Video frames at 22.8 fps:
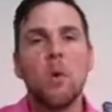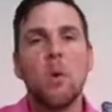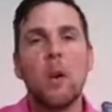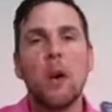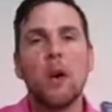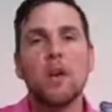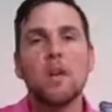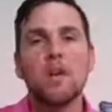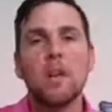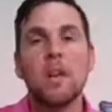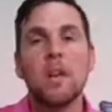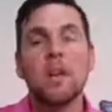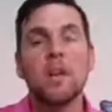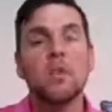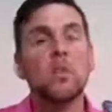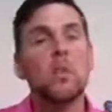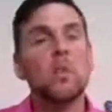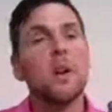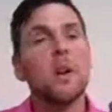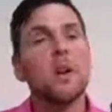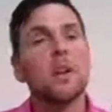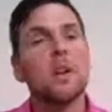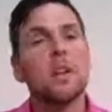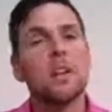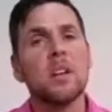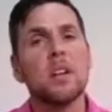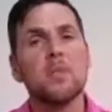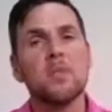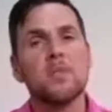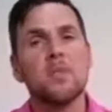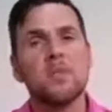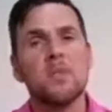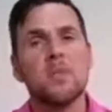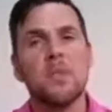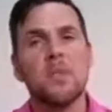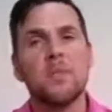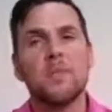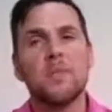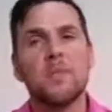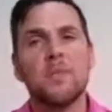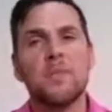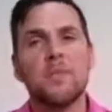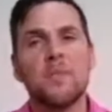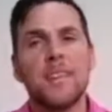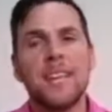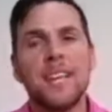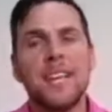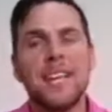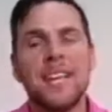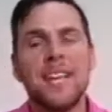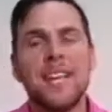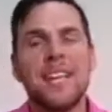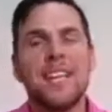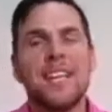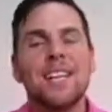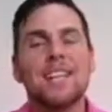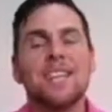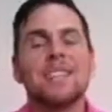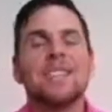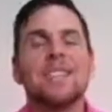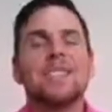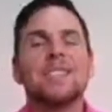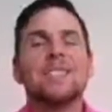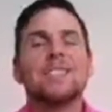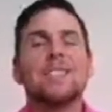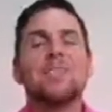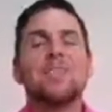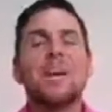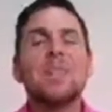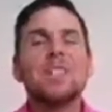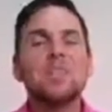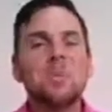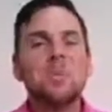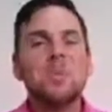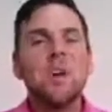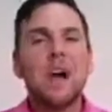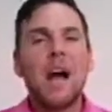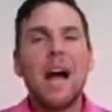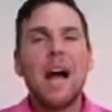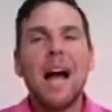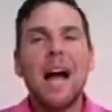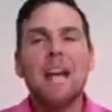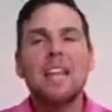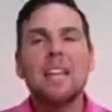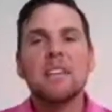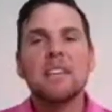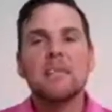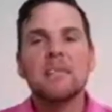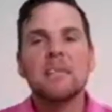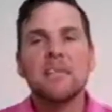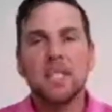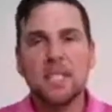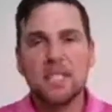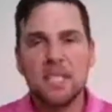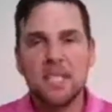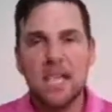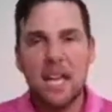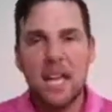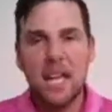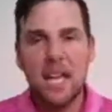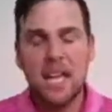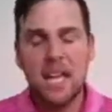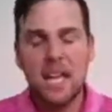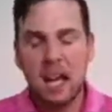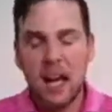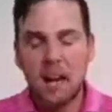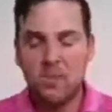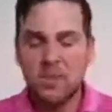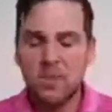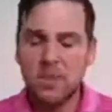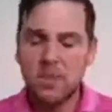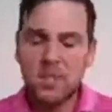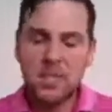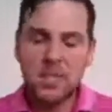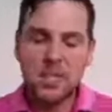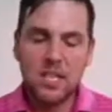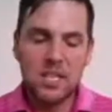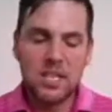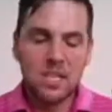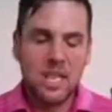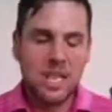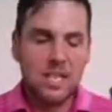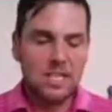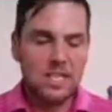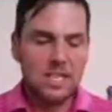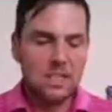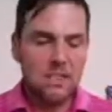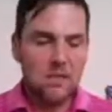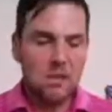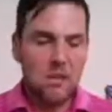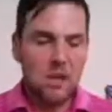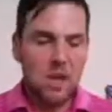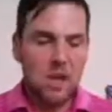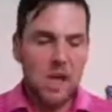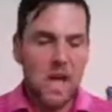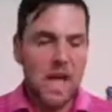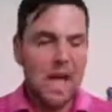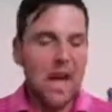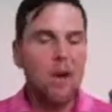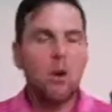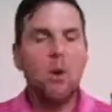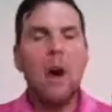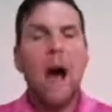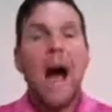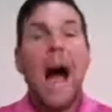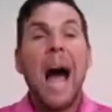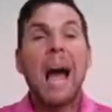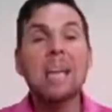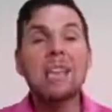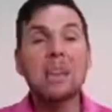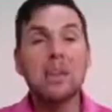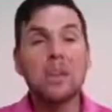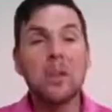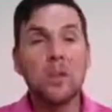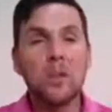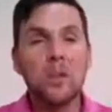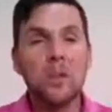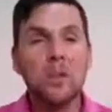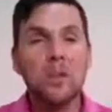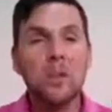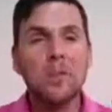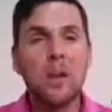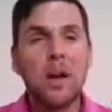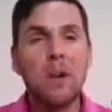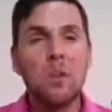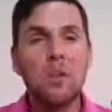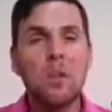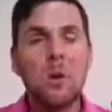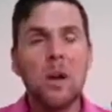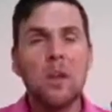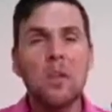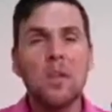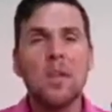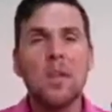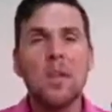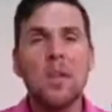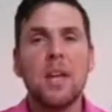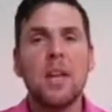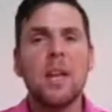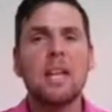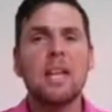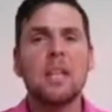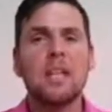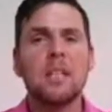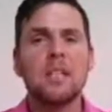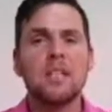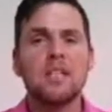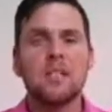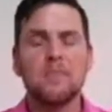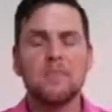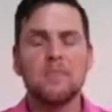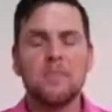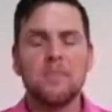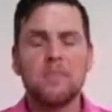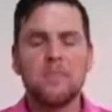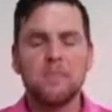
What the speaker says: wealth and where it comes from. So that's where I am today. I really think that's how I learned about wealth, and